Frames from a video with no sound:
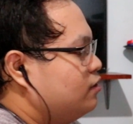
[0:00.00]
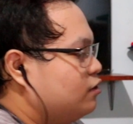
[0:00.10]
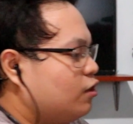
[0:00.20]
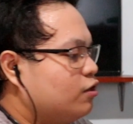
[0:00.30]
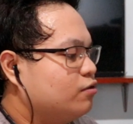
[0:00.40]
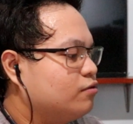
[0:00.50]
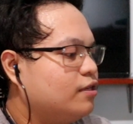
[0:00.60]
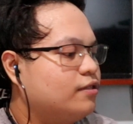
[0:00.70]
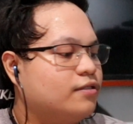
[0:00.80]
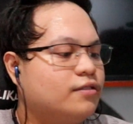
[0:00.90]
So, yung
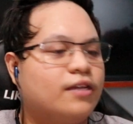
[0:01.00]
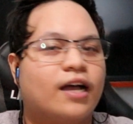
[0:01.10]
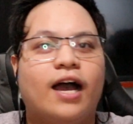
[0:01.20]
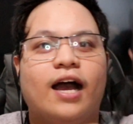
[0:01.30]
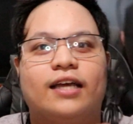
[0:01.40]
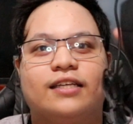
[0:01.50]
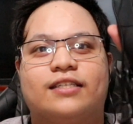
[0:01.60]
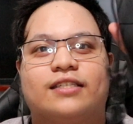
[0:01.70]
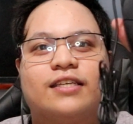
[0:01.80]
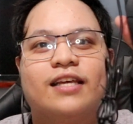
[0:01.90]
daga
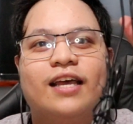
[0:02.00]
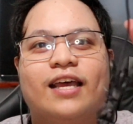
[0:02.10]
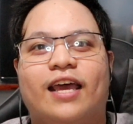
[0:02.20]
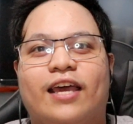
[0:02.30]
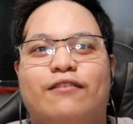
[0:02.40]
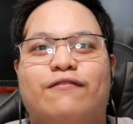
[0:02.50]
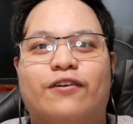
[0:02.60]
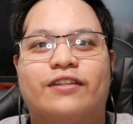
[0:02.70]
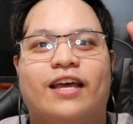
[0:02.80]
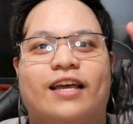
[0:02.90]
is
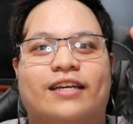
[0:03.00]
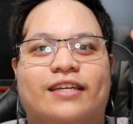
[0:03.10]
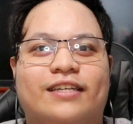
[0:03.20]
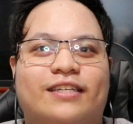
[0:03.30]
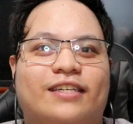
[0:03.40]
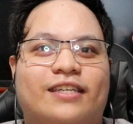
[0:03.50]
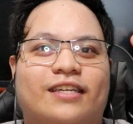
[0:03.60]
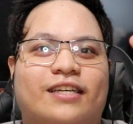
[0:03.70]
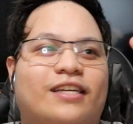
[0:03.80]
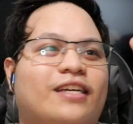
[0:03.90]
A4 tech
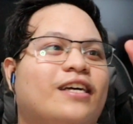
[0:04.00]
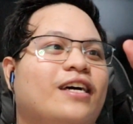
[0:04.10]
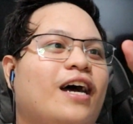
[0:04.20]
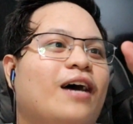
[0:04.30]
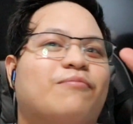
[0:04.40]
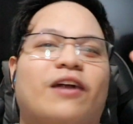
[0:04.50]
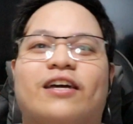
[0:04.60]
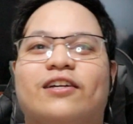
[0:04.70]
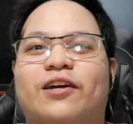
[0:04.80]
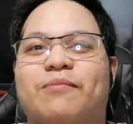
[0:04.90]

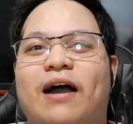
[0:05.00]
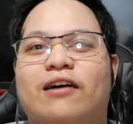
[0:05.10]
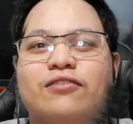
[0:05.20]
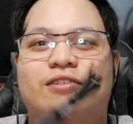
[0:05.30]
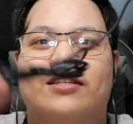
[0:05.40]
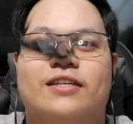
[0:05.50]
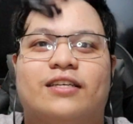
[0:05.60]
regular mouse.